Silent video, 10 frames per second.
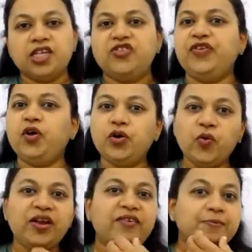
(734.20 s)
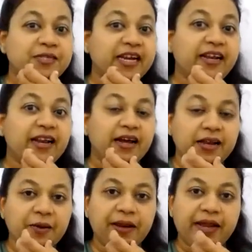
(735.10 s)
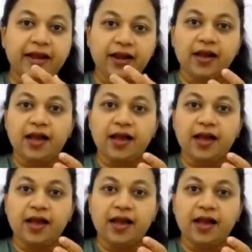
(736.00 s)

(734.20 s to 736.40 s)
So we go to our website in Hungry Brain